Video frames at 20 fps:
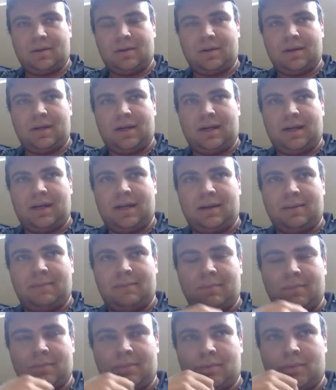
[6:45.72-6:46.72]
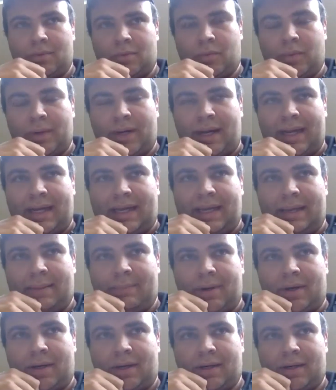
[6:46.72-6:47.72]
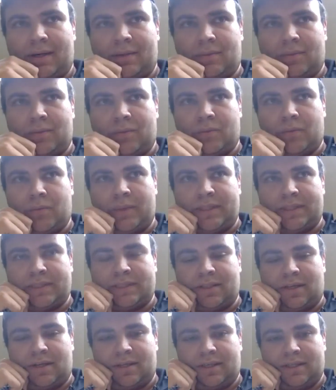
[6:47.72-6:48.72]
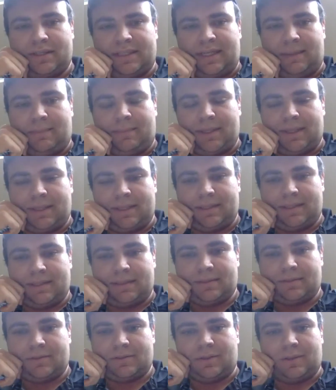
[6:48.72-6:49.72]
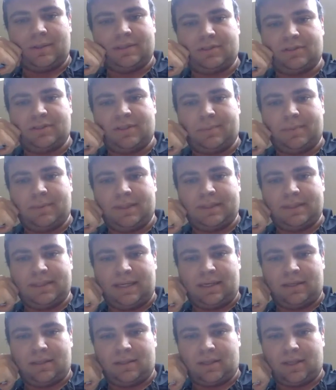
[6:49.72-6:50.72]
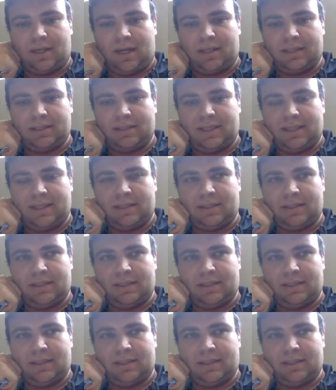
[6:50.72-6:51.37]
when I came on, we started doubling and tripling down on content.